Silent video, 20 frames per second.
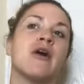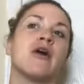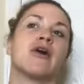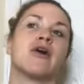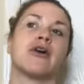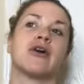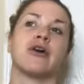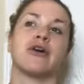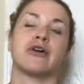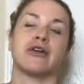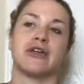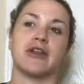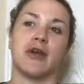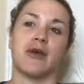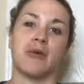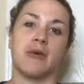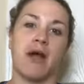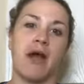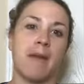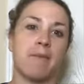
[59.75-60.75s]
or, you
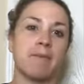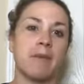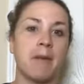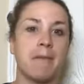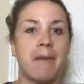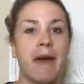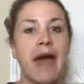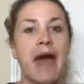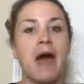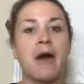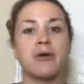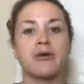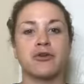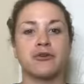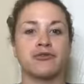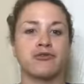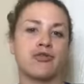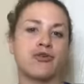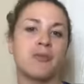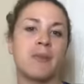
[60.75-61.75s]
know, up a pound or
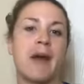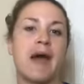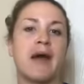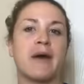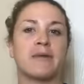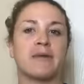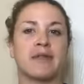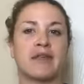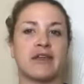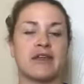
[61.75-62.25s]
two pounds.